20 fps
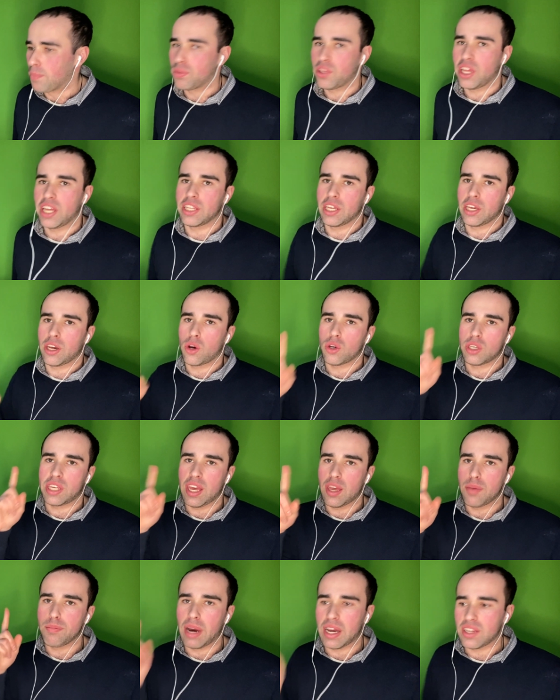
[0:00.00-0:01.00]
planning on
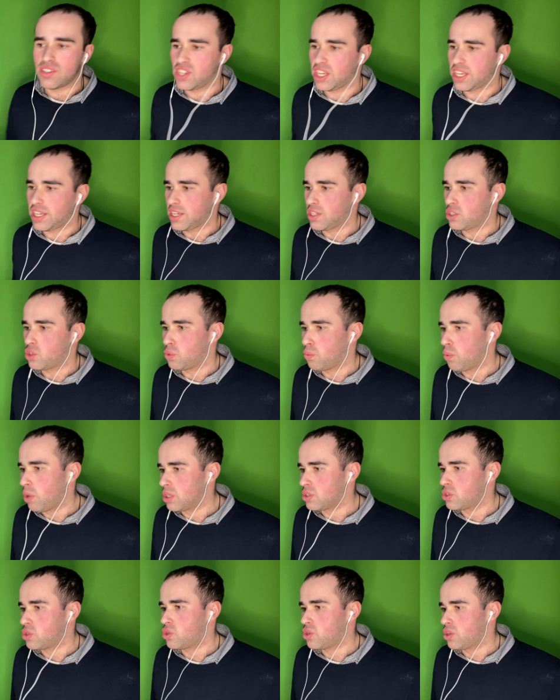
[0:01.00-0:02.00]
getting my tickets
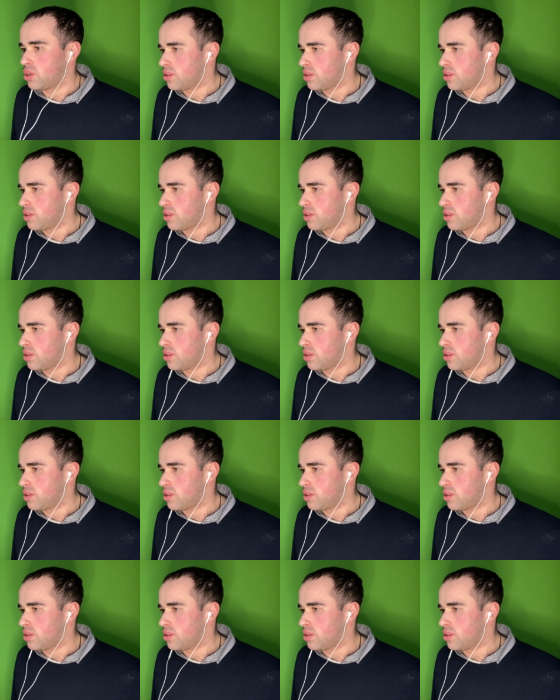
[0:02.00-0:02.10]
once